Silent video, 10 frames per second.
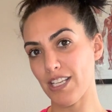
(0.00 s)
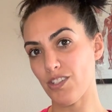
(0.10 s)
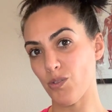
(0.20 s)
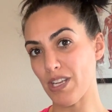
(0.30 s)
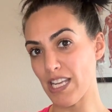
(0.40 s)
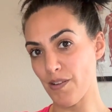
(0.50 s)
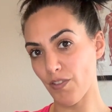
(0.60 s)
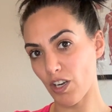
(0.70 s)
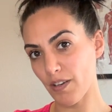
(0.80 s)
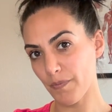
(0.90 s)
to
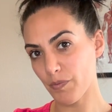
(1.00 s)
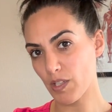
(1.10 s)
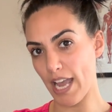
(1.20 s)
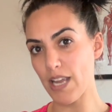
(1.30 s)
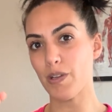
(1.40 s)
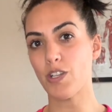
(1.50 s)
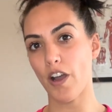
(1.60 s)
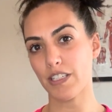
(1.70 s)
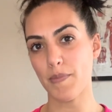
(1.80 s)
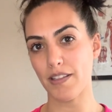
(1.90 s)
evert, okay, we
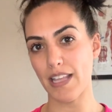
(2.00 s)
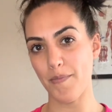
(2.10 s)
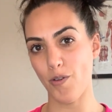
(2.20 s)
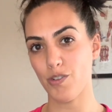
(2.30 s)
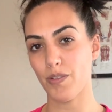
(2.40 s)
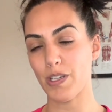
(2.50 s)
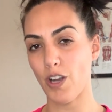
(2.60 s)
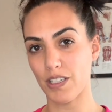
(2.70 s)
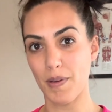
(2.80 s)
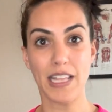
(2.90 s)
talked about that
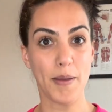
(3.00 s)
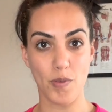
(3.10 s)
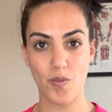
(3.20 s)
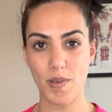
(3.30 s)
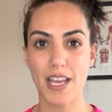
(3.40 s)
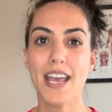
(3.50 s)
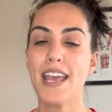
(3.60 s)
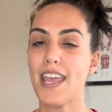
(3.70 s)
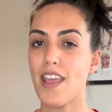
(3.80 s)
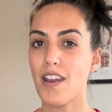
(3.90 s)
movement
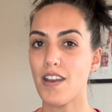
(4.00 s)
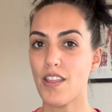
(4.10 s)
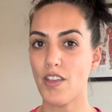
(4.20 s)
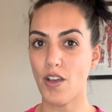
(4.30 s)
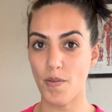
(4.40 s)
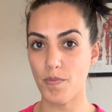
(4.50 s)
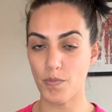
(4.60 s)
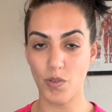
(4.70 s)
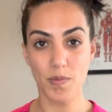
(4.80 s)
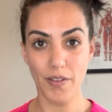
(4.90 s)
in the
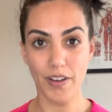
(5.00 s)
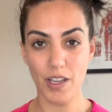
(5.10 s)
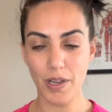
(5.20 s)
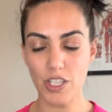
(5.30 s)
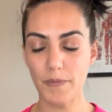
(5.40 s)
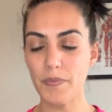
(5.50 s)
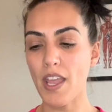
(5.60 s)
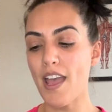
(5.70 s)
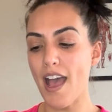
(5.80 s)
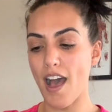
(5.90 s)
movement evaluation.
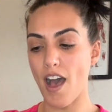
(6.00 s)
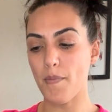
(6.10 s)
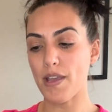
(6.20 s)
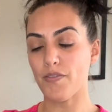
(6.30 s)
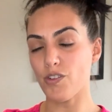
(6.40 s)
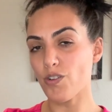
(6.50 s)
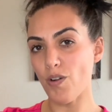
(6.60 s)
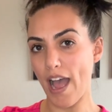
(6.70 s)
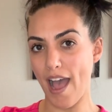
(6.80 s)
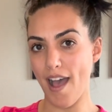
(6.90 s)
If you don't
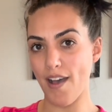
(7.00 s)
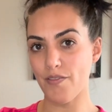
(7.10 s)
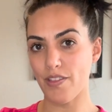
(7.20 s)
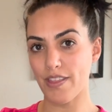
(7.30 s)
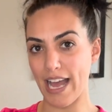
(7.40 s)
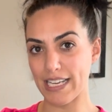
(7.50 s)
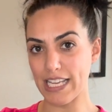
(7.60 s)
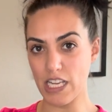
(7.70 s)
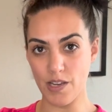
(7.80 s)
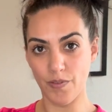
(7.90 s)
have that
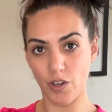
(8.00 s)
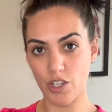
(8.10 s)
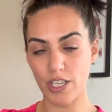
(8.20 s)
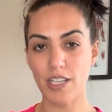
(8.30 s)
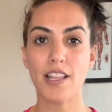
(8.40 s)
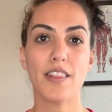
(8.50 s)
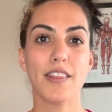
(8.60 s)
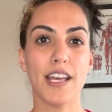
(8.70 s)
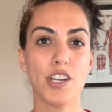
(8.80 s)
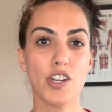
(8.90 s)
eversion,
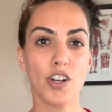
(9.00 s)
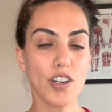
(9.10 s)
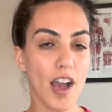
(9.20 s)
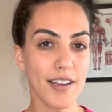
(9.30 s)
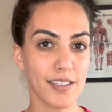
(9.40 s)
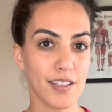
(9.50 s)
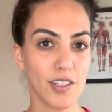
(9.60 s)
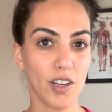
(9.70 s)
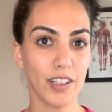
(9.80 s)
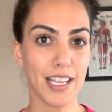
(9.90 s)
then you're not
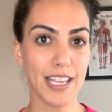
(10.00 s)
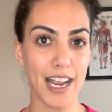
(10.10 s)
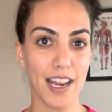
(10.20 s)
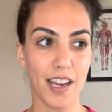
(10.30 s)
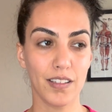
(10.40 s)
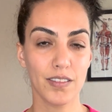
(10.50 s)
necessarily getting